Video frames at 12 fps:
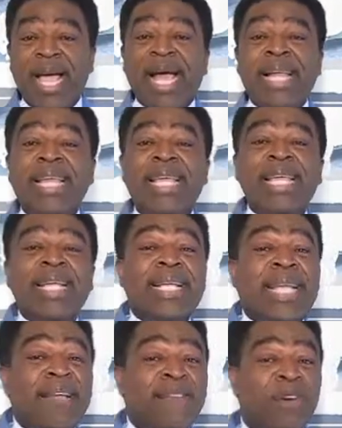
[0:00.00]
and he
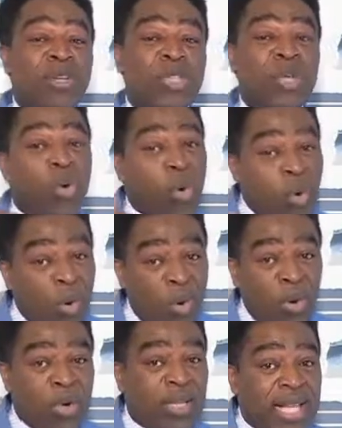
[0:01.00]
gave us
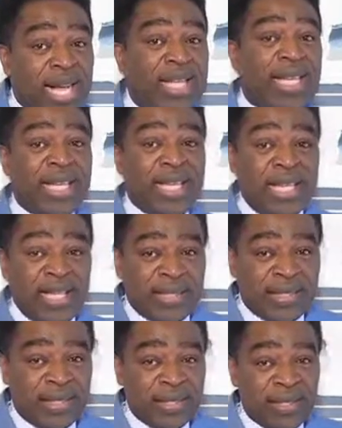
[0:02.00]
all that he
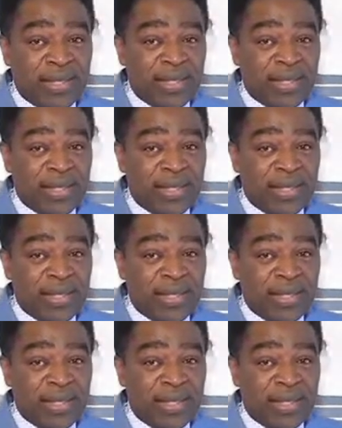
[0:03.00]
is.